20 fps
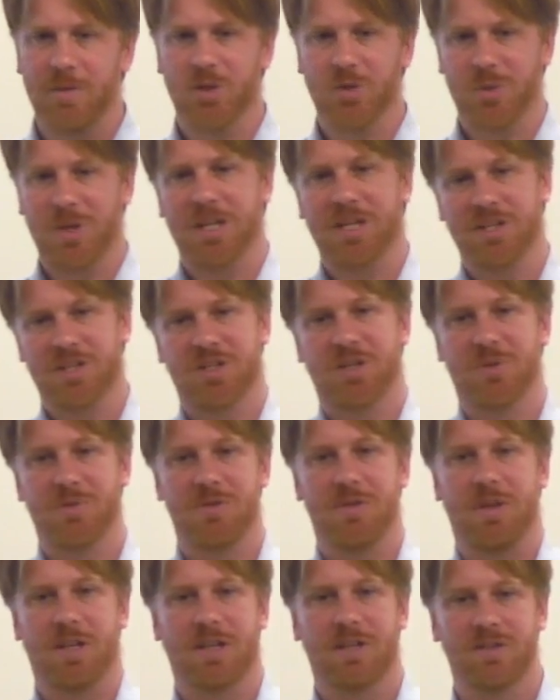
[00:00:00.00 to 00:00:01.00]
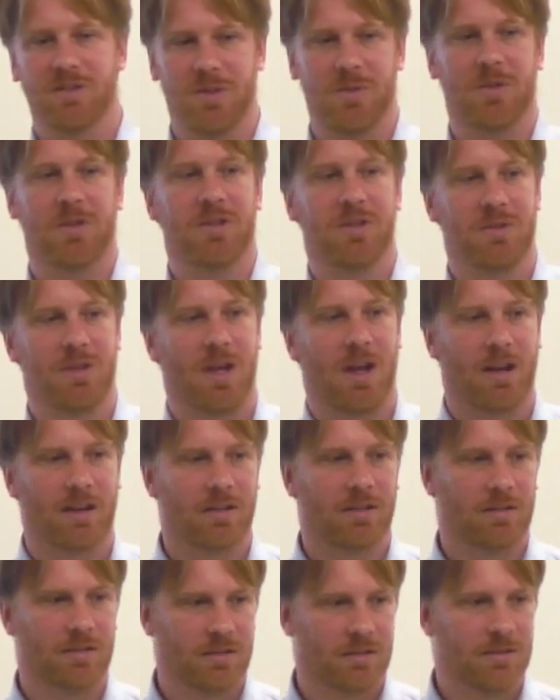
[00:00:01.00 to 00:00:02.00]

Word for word: between two things, you can do that.